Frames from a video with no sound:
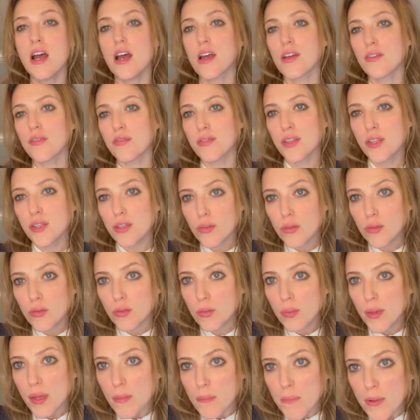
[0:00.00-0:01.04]
Few
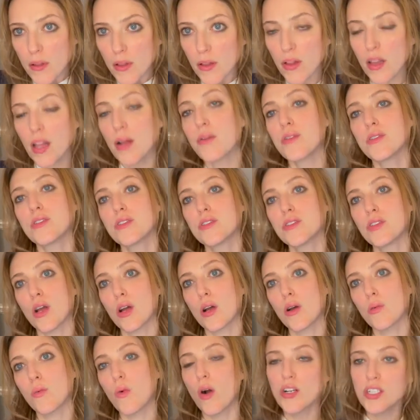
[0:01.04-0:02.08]
people I was
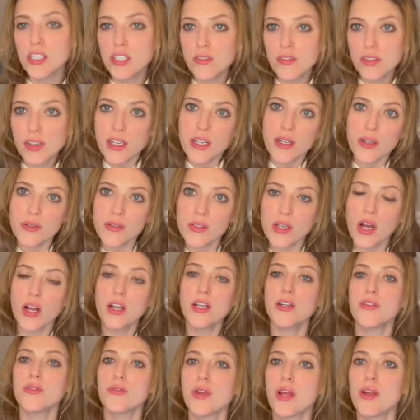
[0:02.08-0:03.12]
watching videos on
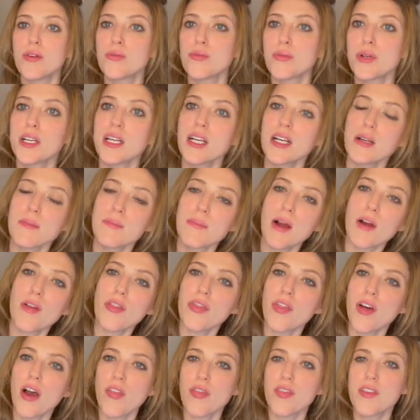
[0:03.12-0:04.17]
and reading about
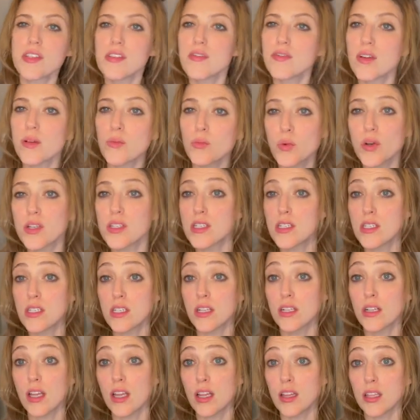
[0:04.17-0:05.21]
thought this film was
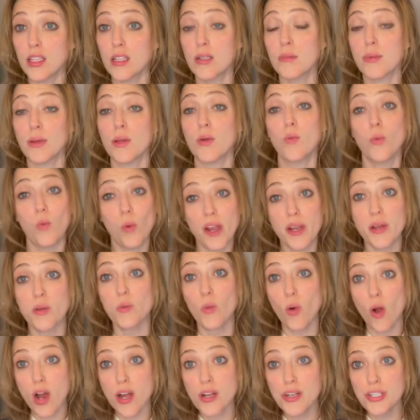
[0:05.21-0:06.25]
still a little bit
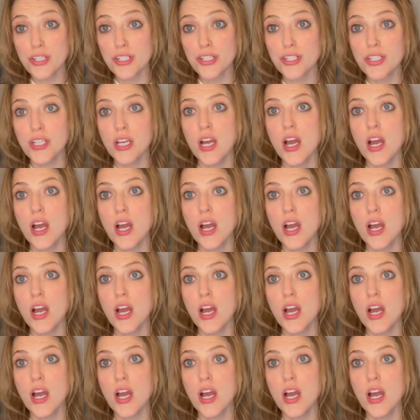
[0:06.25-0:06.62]
whitewashed,